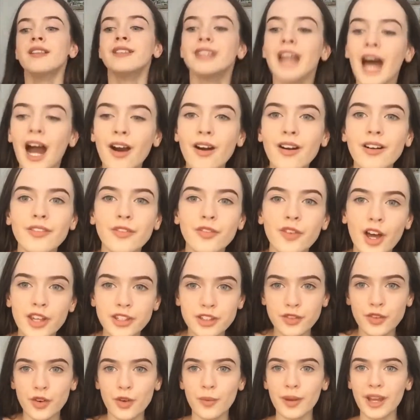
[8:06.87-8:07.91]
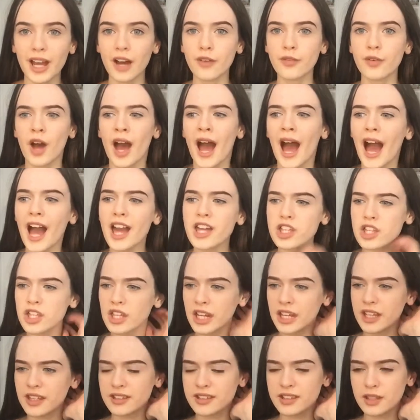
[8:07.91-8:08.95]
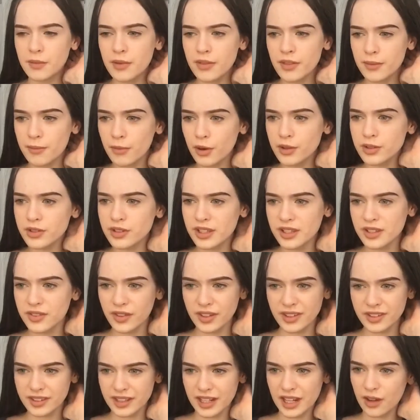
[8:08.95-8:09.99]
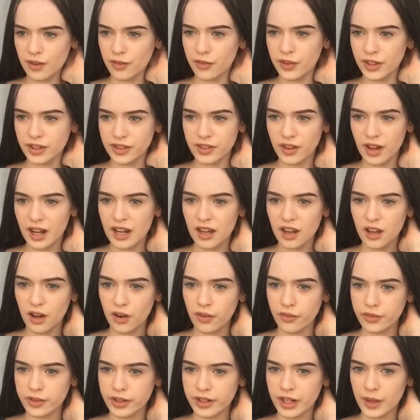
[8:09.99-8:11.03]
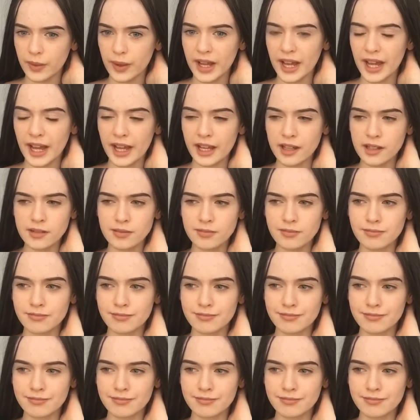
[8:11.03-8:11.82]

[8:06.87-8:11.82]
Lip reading: Now, first of all, we have, actually, most of these things in here are things that I loved and now I hate.